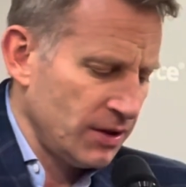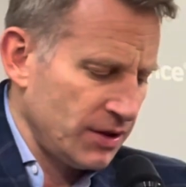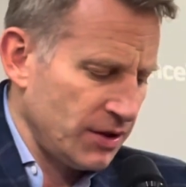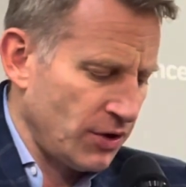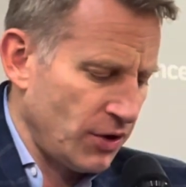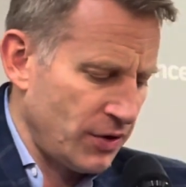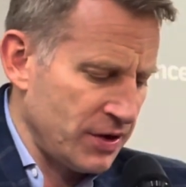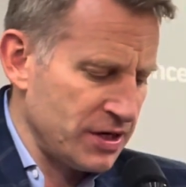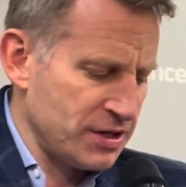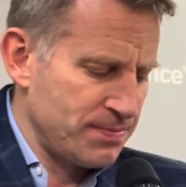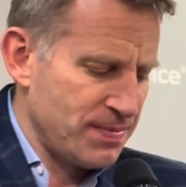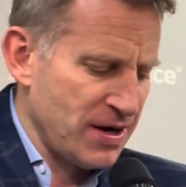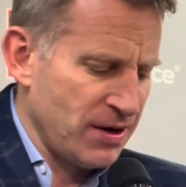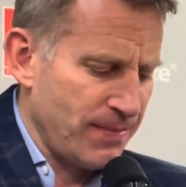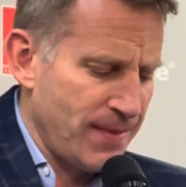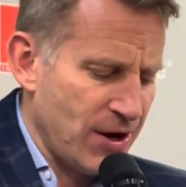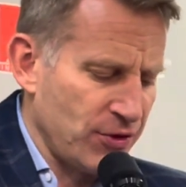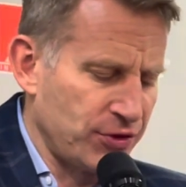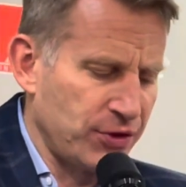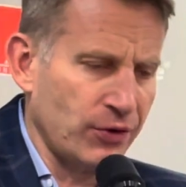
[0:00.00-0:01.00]
you know, he's been
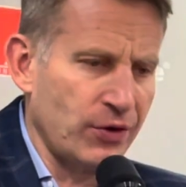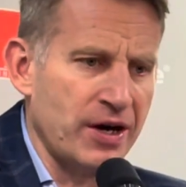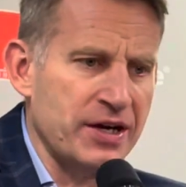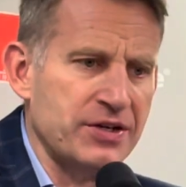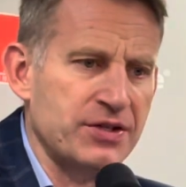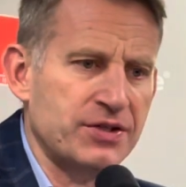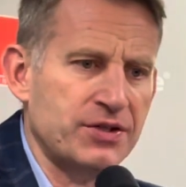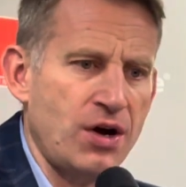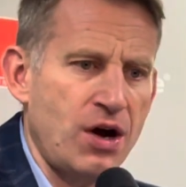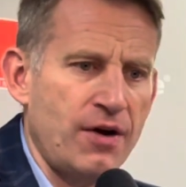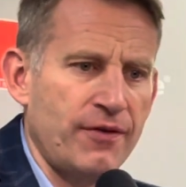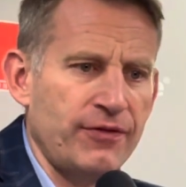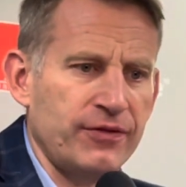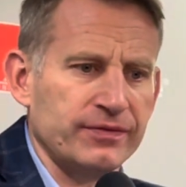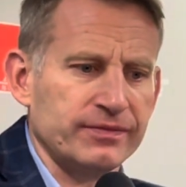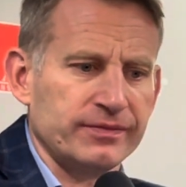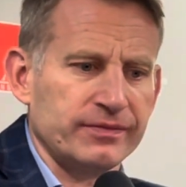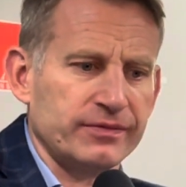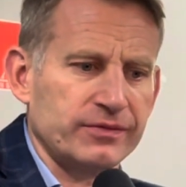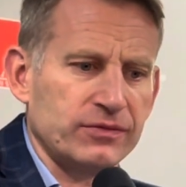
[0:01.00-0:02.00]
about the right stuff
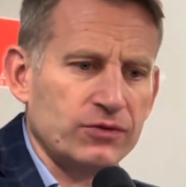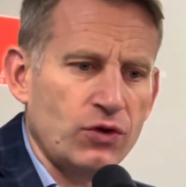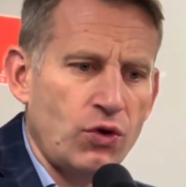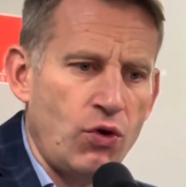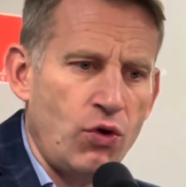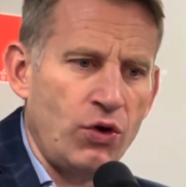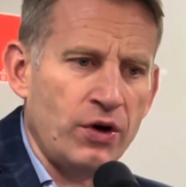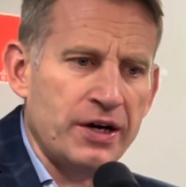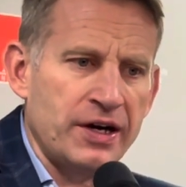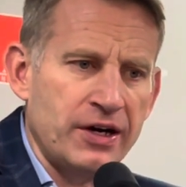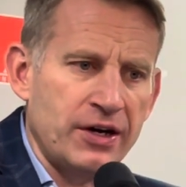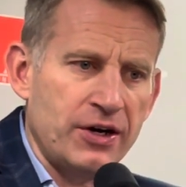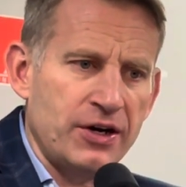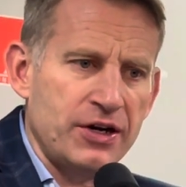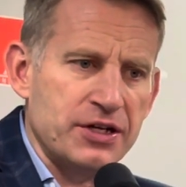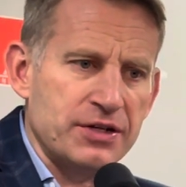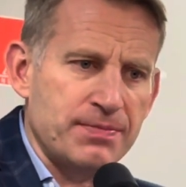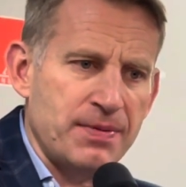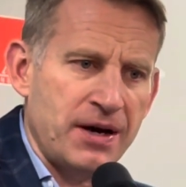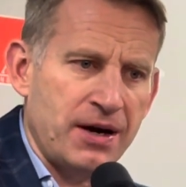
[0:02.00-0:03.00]
the whole year.
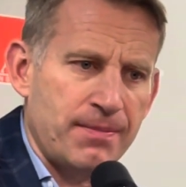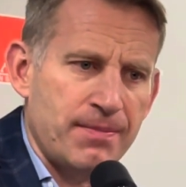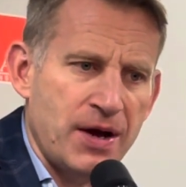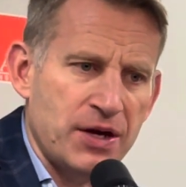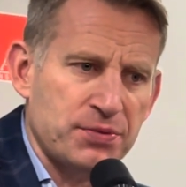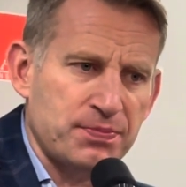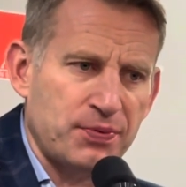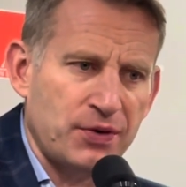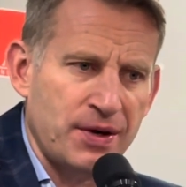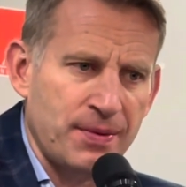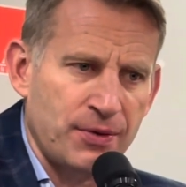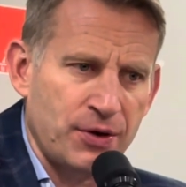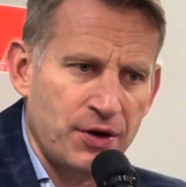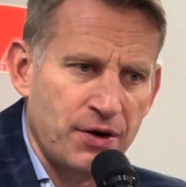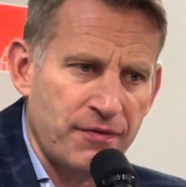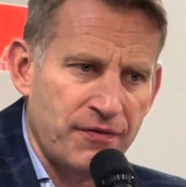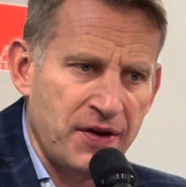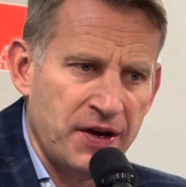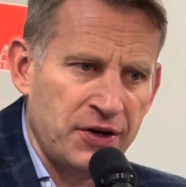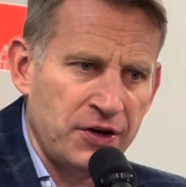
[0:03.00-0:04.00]
He's been our best perimeter
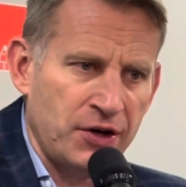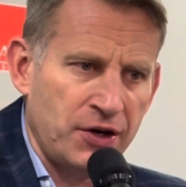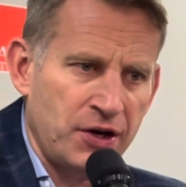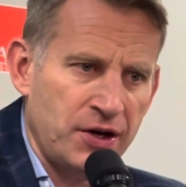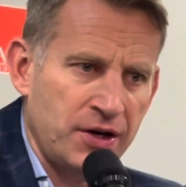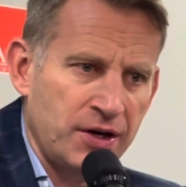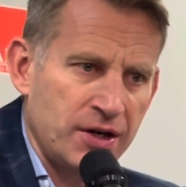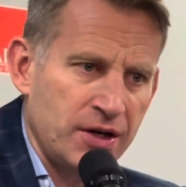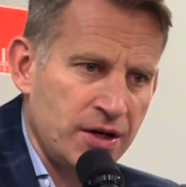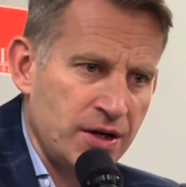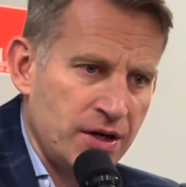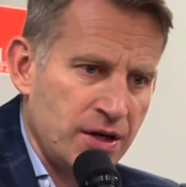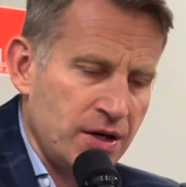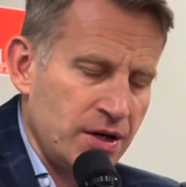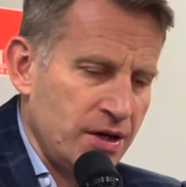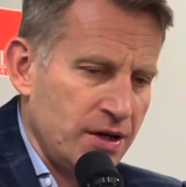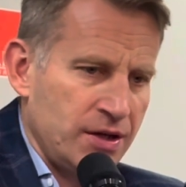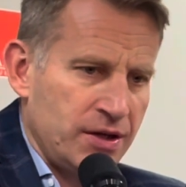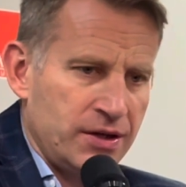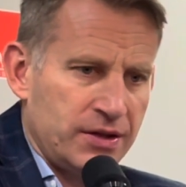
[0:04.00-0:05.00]
defender.
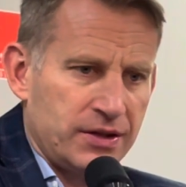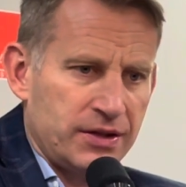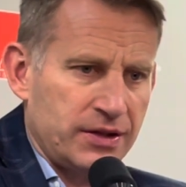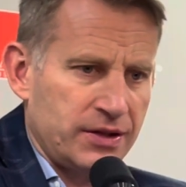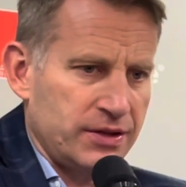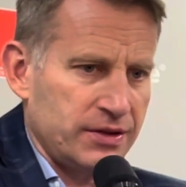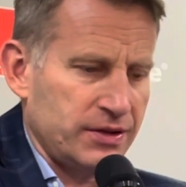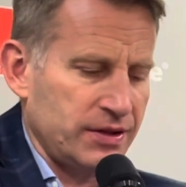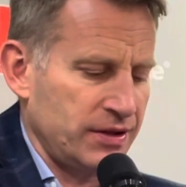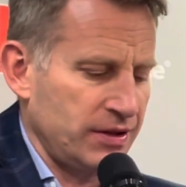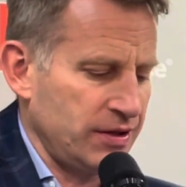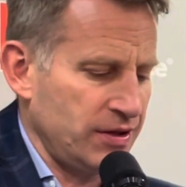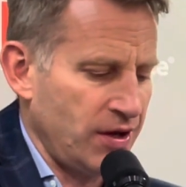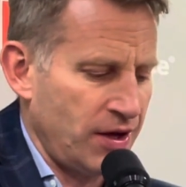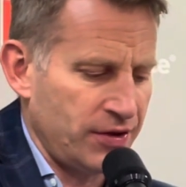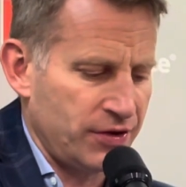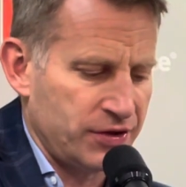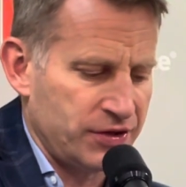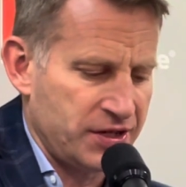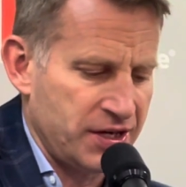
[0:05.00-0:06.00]

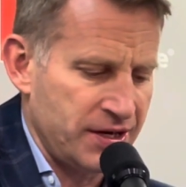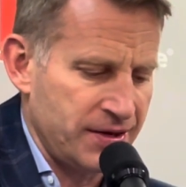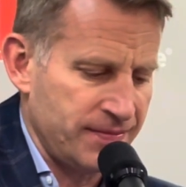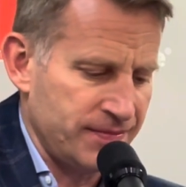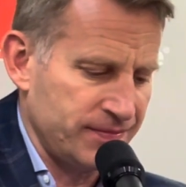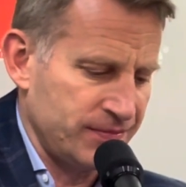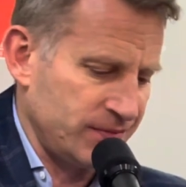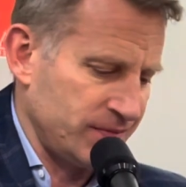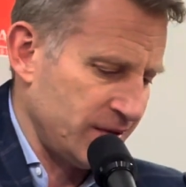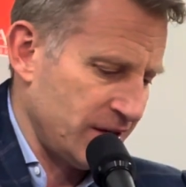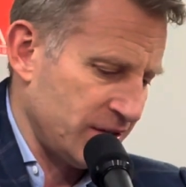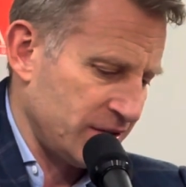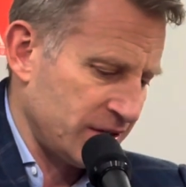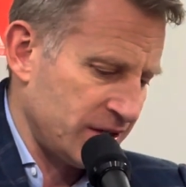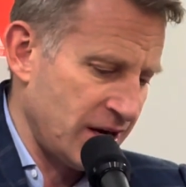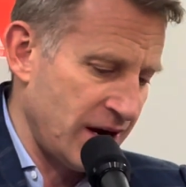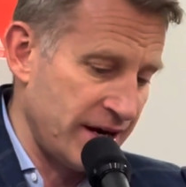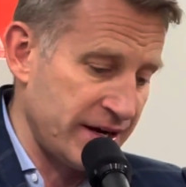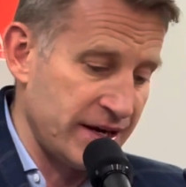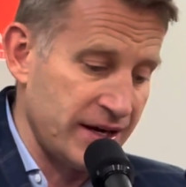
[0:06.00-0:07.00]
Other team has a
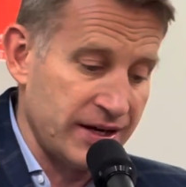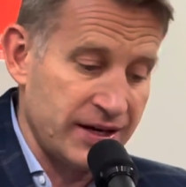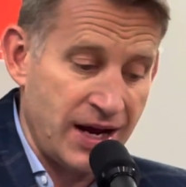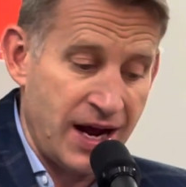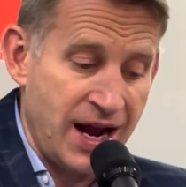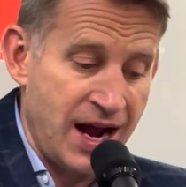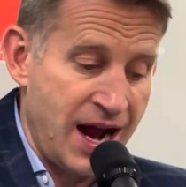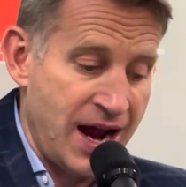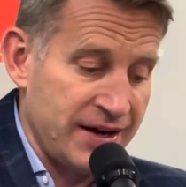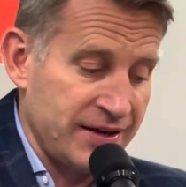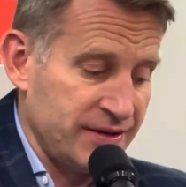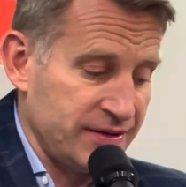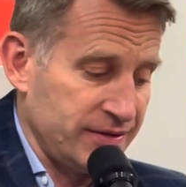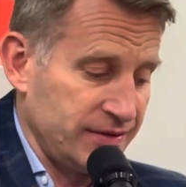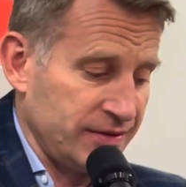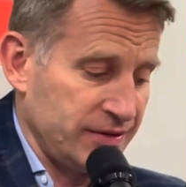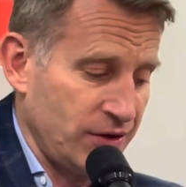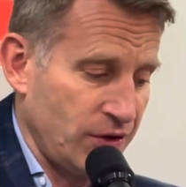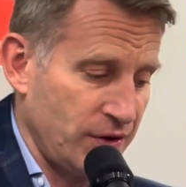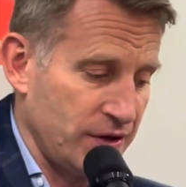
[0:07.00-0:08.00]
guy getting hot.
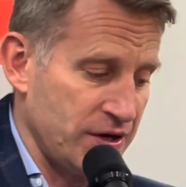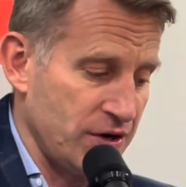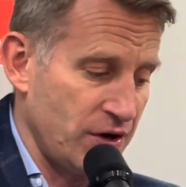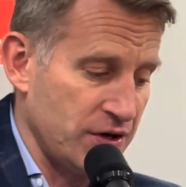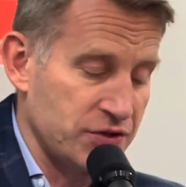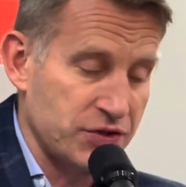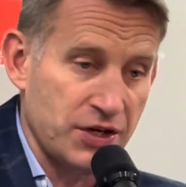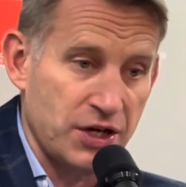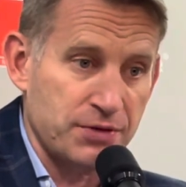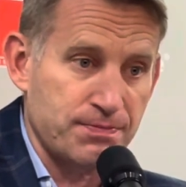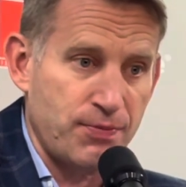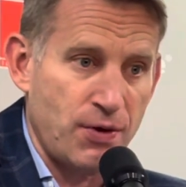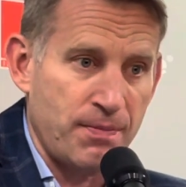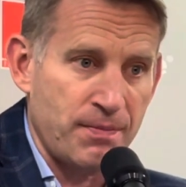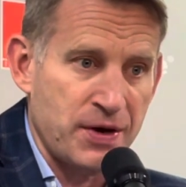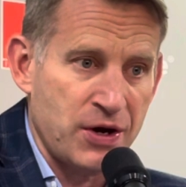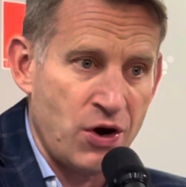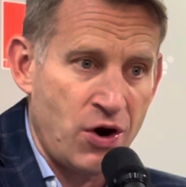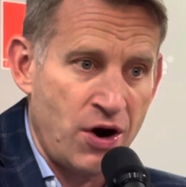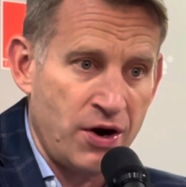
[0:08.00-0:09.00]
You know, he always says, put
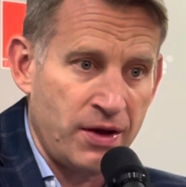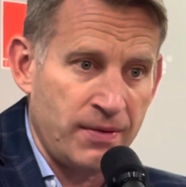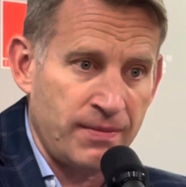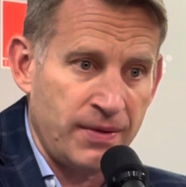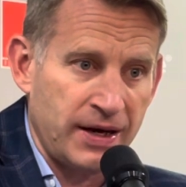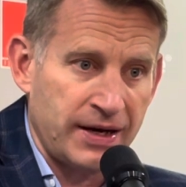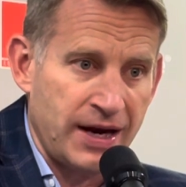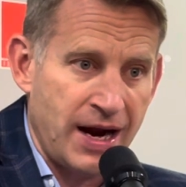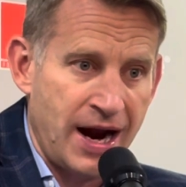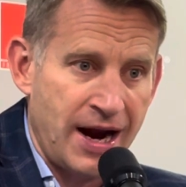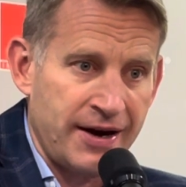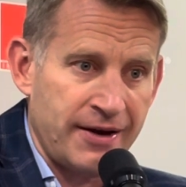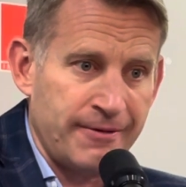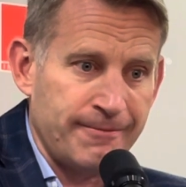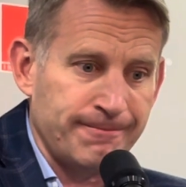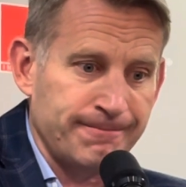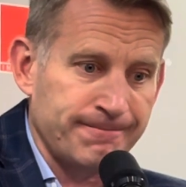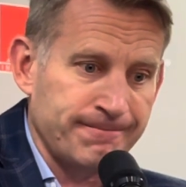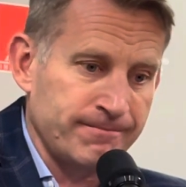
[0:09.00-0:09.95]
me on him, I got him.